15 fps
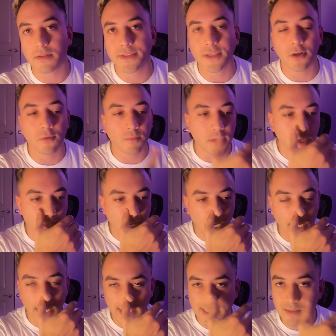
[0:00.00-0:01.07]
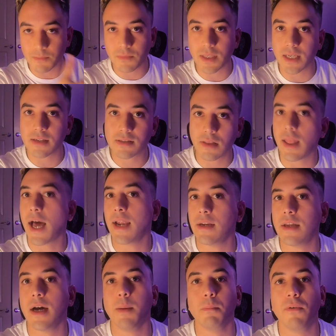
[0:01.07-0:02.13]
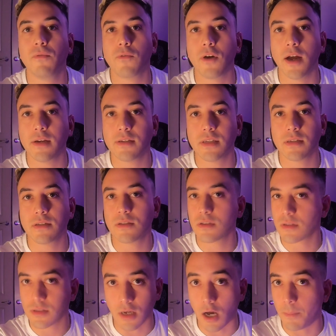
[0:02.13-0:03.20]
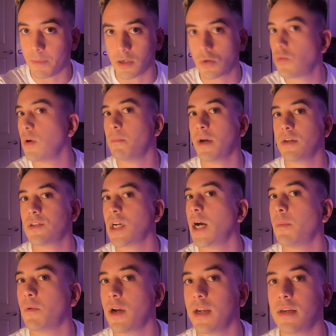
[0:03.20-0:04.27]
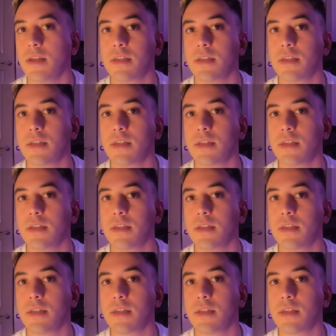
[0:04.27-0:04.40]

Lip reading: So I had some things lined up before I just up and quit my job, right?